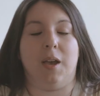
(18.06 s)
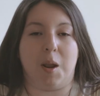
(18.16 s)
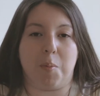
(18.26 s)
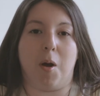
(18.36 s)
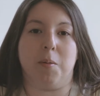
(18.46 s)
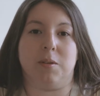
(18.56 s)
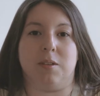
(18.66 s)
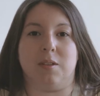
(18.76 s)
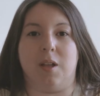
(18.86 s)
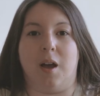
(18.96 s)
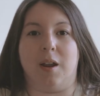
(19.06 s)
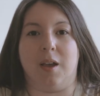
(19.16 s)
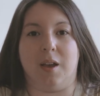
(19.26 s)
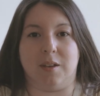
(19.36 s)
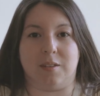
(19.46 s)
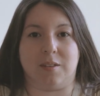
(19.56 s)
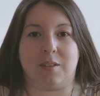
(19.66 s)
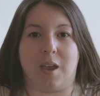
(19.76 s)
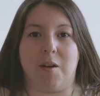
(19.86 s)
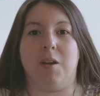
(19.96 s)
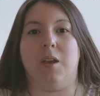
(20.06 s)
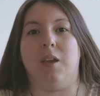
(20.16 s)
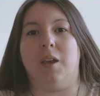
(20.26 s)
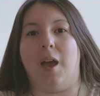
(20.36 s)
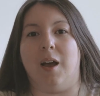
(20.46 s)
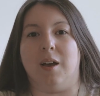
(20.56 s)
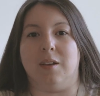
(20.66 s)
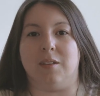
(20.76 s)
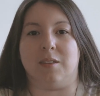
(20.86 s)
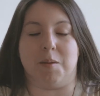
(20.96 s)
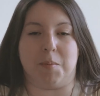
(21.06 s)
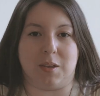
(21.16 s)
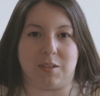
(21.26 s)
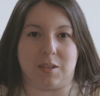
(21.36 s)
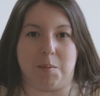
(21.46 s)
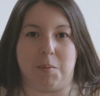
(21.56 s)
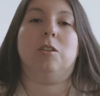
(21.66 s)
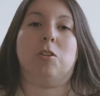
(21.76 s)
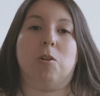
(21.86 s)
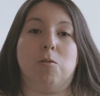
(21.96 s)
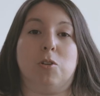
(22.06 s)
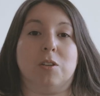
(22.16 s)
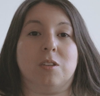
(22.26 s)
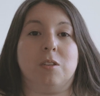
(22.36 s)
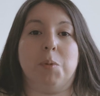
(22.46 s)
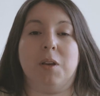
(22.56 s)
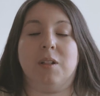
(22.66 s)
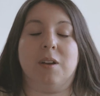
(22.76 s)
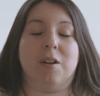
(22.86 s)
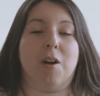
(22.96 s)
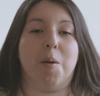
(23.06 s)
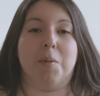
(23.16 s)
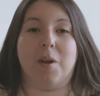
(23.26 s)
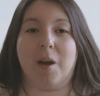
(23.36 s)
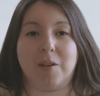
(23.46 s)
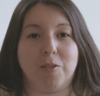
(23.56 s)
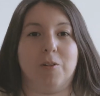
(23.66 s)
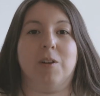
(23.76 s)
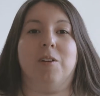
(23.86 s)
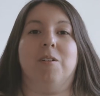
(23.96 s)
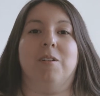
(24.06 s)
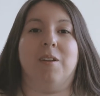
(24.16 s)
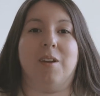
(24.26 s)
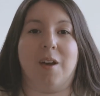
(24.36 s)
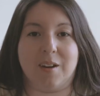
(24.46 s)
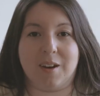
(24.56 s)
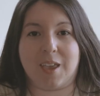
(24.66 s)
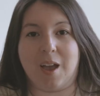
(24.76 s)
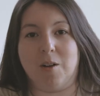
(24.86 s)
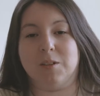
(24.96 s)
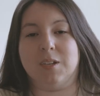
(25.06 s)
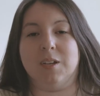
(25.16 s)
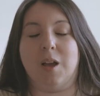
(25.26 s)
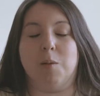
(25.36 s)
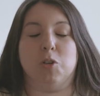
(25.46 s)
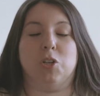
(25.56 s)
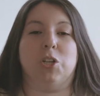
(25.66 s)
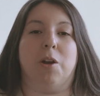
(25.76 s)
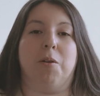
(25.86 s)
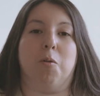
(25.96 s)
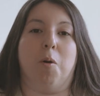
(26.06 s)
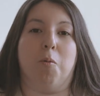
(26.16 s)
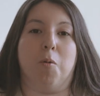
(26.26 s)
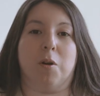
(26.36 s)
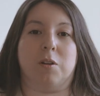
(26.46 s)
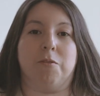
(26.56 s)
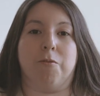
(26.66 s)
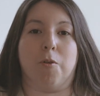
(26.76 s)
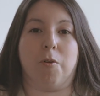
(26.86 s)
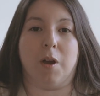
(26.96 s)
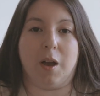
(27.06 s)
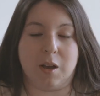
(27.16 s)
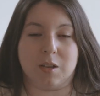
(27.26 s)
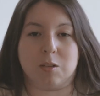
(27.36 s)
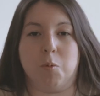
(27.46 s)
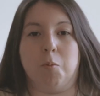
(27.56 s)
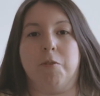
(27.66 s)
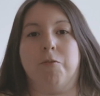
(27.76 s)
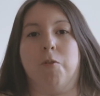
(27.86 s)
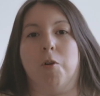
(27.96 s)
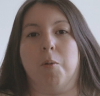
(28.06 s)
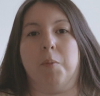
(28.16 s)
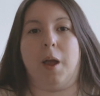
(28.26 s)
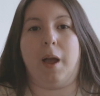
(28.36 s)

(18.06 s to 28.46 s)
And I promise it's not as scary as it may seem. So just to be clear, I'm not a lawyer, not an accountant. I'm just sharing what worked for us when we formed